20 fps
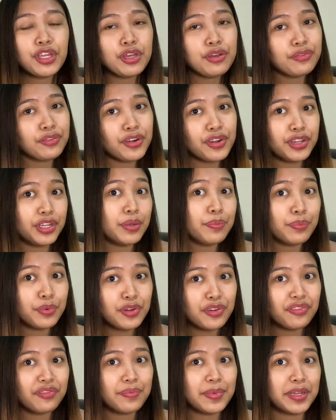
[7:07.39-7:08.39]
for the
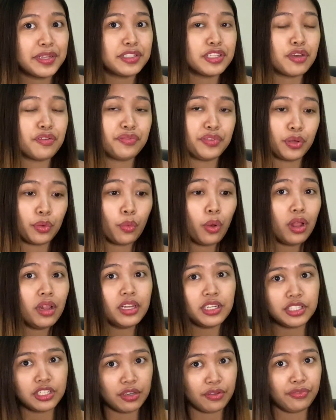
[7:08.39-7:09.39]
improvement of the
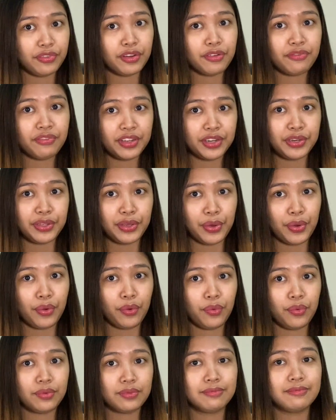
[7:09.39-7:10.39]
quality of your video.
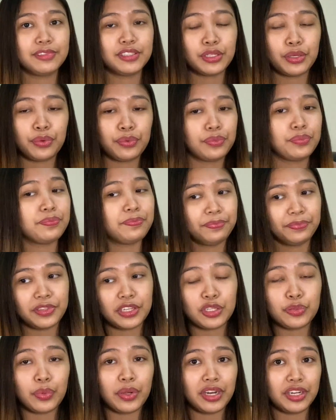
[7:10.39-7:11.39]
So
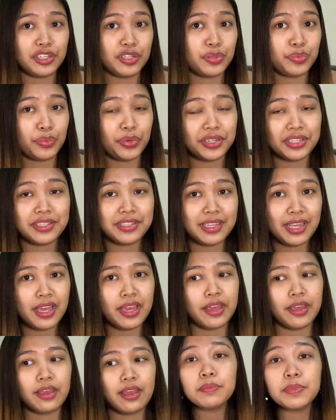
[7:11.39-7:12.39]
that's what I just want to
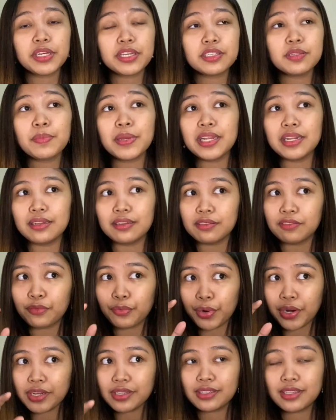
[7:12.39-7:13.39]
say, because my
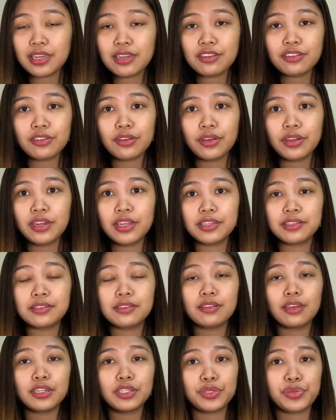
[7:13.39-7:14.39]
workstation, it's
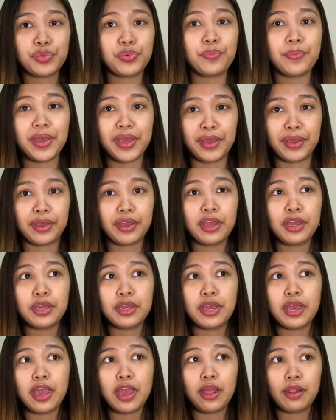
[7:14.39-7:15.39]
not too big,
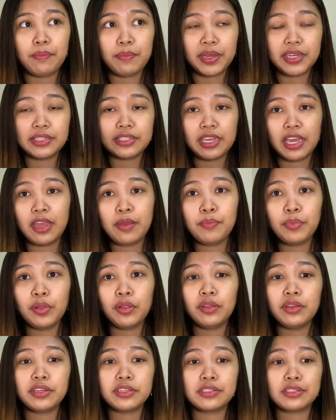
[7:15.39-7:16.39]
and my
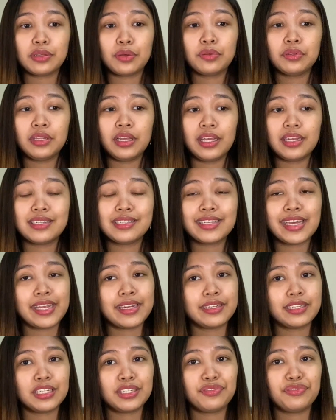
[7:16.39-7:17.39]
table is only
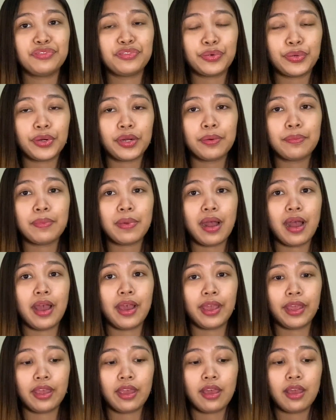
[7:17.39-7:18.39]
intended for
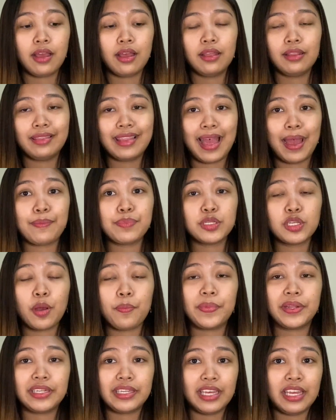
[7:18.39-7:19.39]
my
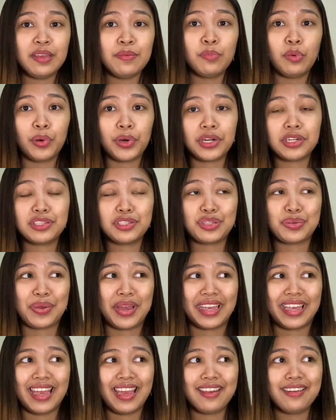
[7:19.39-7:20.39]
laptop and keyboard, so I
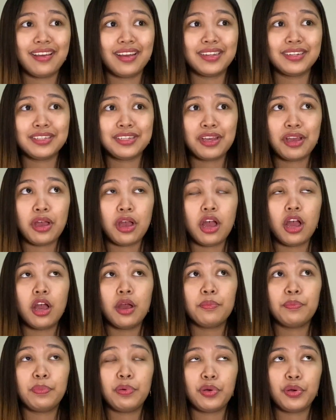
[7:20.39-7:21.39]
cannot
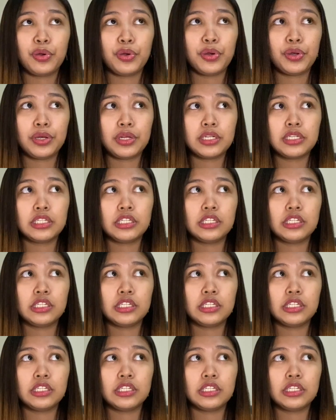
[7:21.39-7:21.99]
put